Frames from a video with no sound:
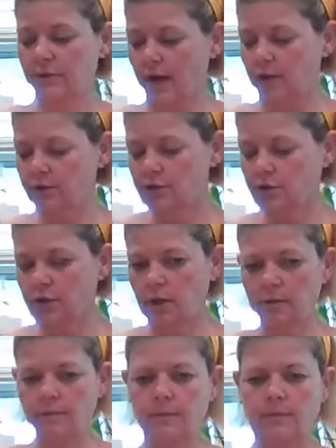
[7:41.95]
the Irish
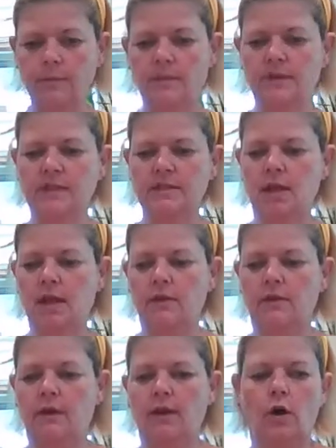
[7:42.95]
cream, and that's kind of
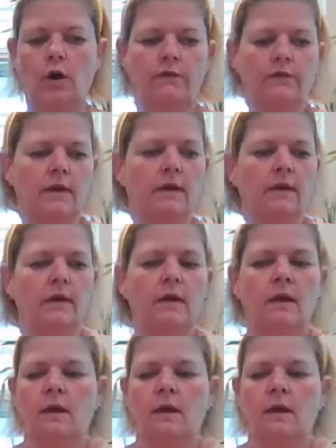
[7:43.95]
like coffee.